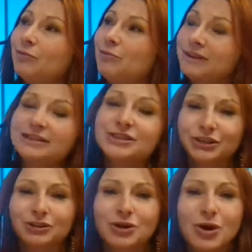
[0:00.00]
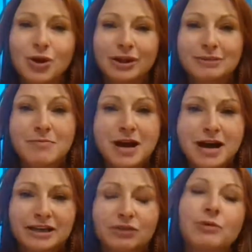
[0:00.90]
with a certain goal in
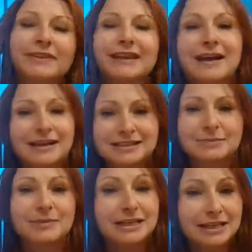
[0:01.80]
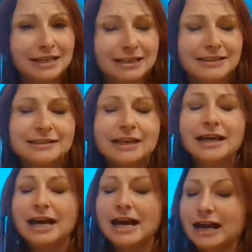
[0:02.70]
mind of what the customer
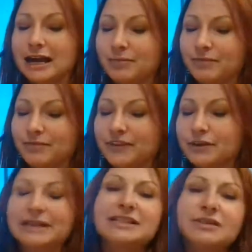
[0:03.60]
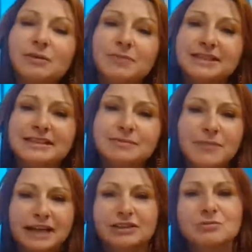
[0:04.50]
needs, the rest of the business
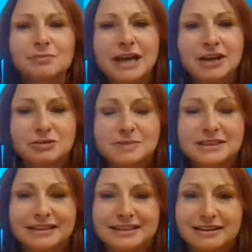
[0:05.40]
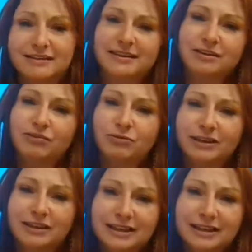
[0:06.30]
might not be 100% aligned of what the